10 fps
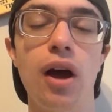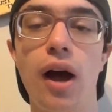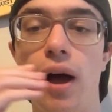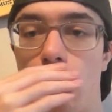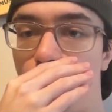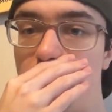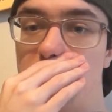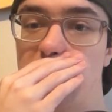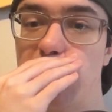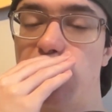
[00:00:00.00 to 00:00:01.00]

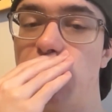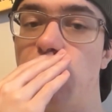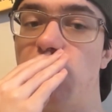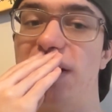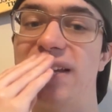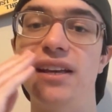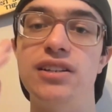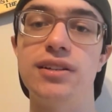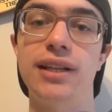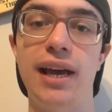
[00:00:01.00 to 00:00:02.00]
once you get
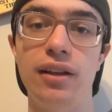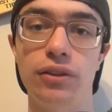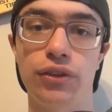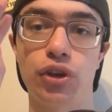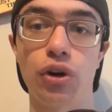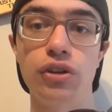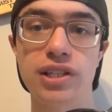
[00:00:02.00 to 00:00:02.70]
into that third